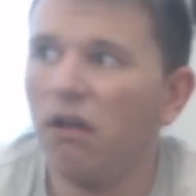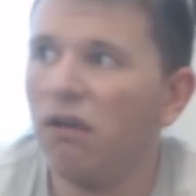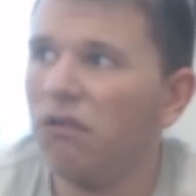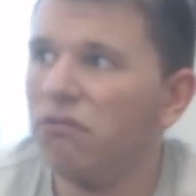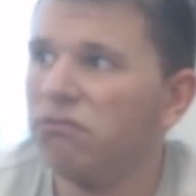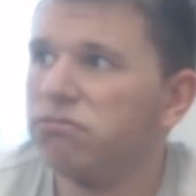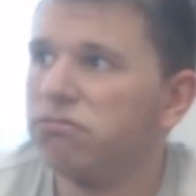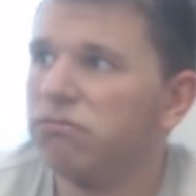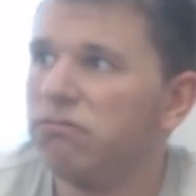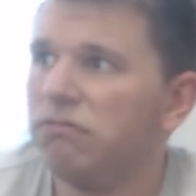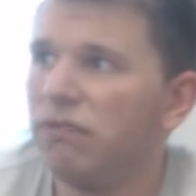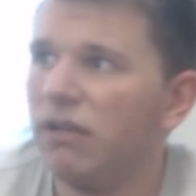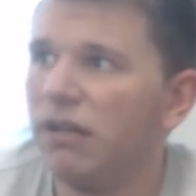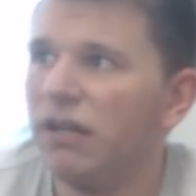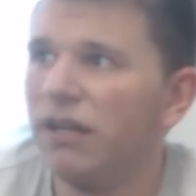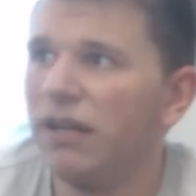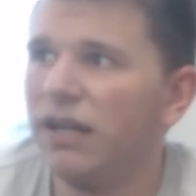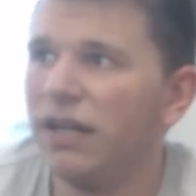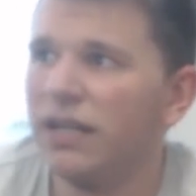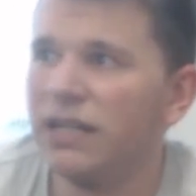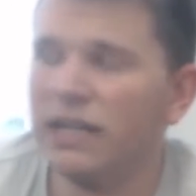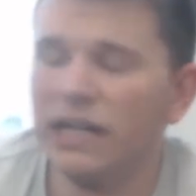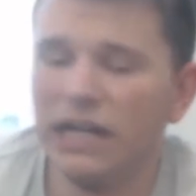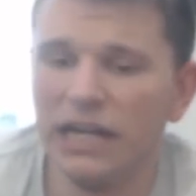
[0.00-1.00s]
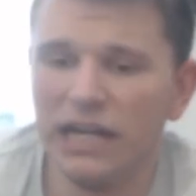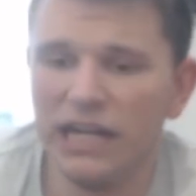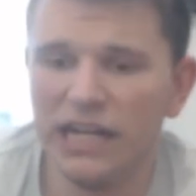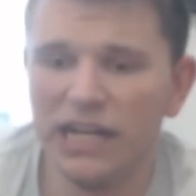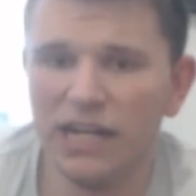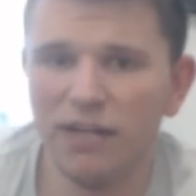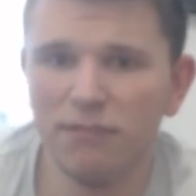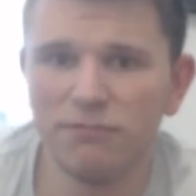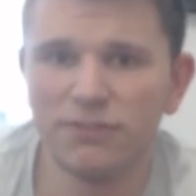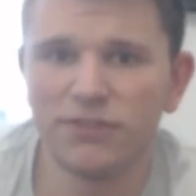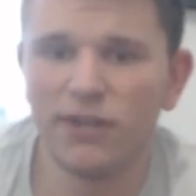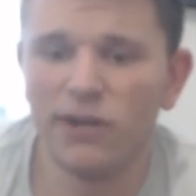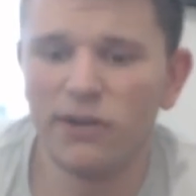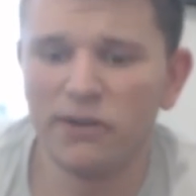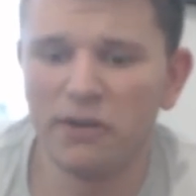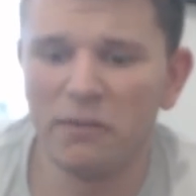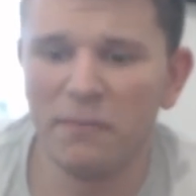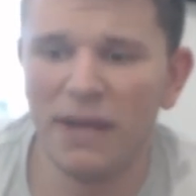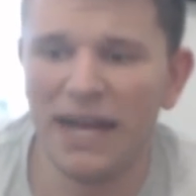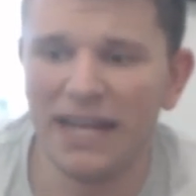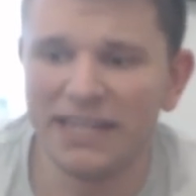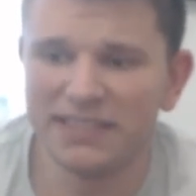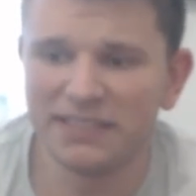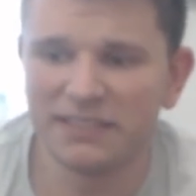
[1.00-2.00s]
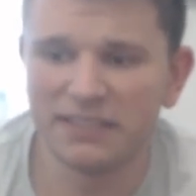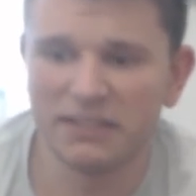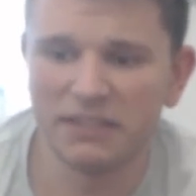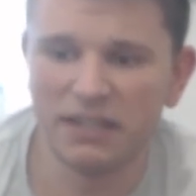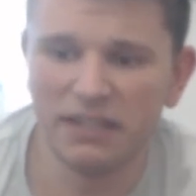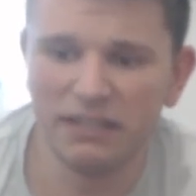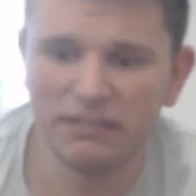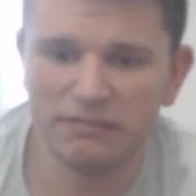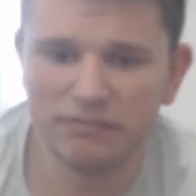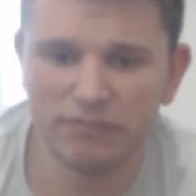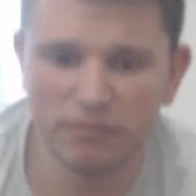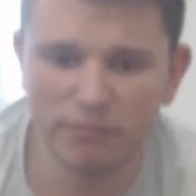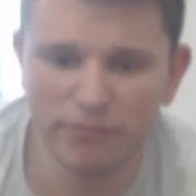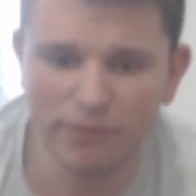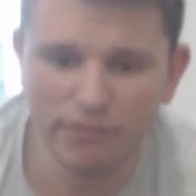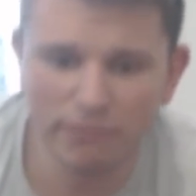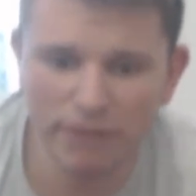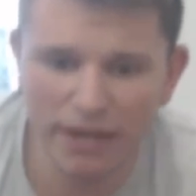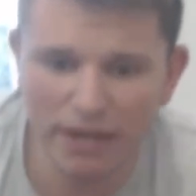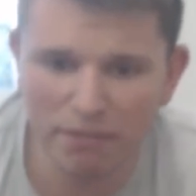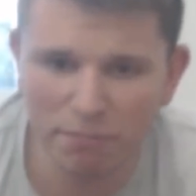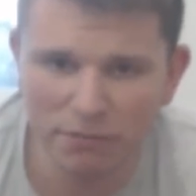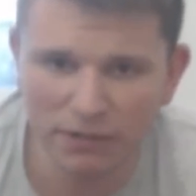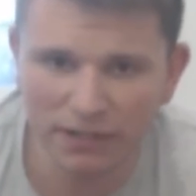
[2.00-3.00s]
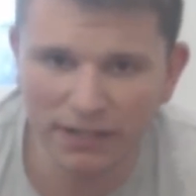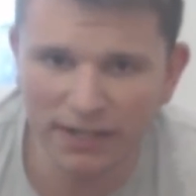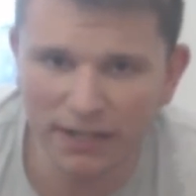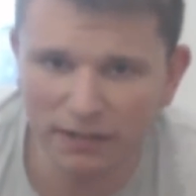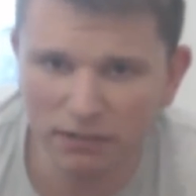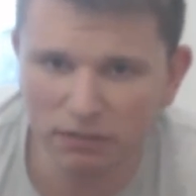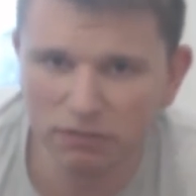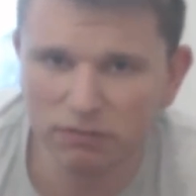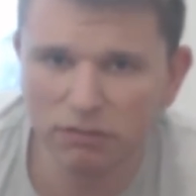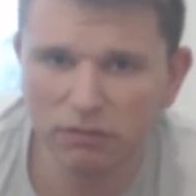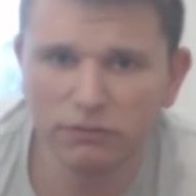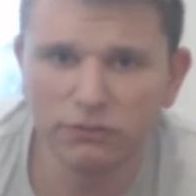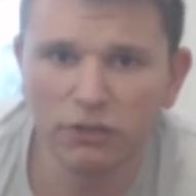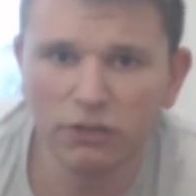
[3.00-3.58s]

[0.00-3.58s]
Oh, uh, I'm sorry, Master, it won't happen again. You, you